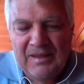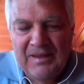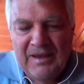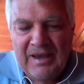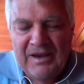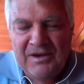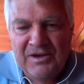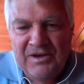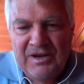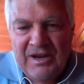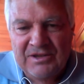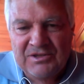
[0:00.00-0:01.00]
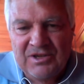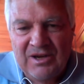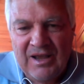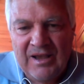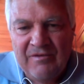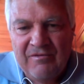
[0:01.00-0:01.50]
End Debt
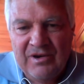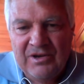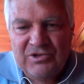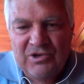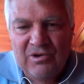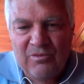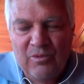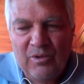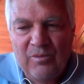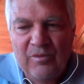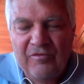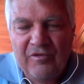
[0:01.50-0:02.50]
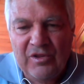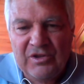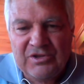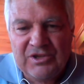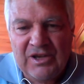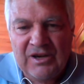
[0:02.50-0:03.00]
Slavery, John Woodward for the
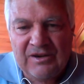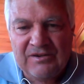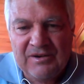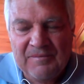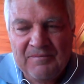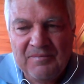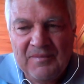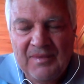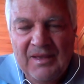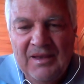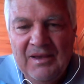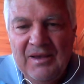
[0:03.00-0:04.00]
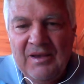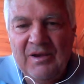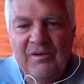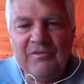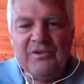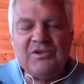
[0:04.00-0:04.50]
Senate.
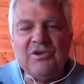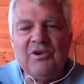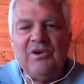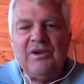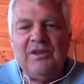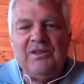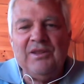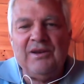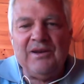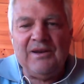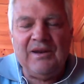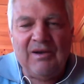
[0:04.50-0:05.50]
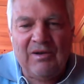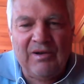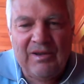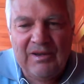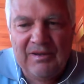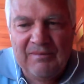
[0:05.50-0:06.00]
I've decided that
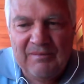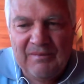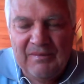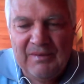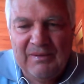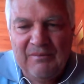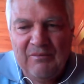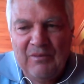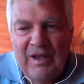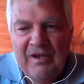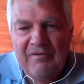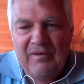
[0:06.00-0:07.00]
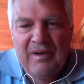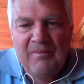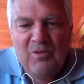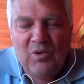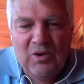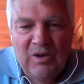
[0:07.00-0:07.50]
I'm
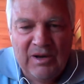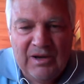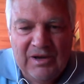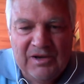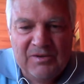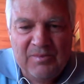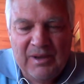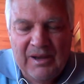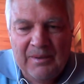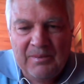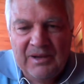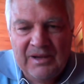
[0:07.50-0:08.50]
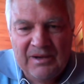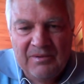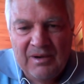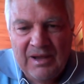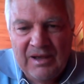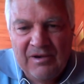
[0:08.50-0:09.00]
more likely to be able to get
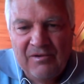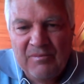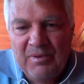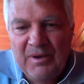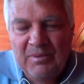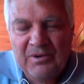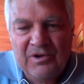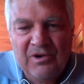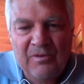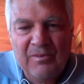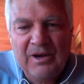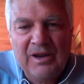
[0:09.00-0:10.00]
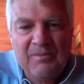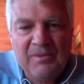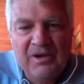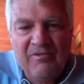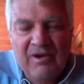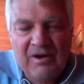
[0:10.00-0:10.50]
100 people to nominate me
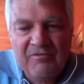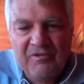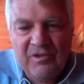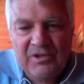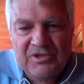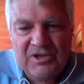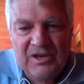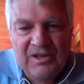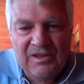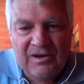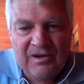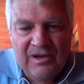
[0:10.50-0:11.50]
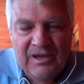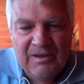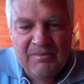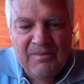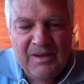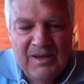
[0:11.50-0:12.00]
to run for the Senate than I
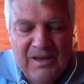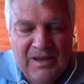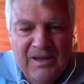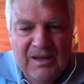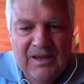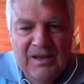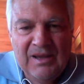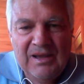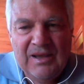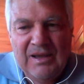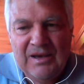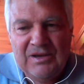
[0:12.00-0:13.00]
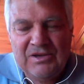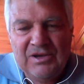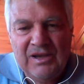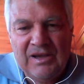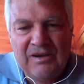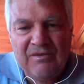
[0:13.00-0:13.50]
am to
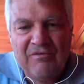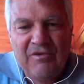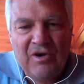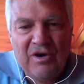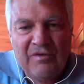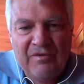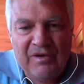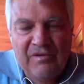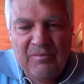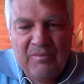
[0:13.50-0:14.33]
get 500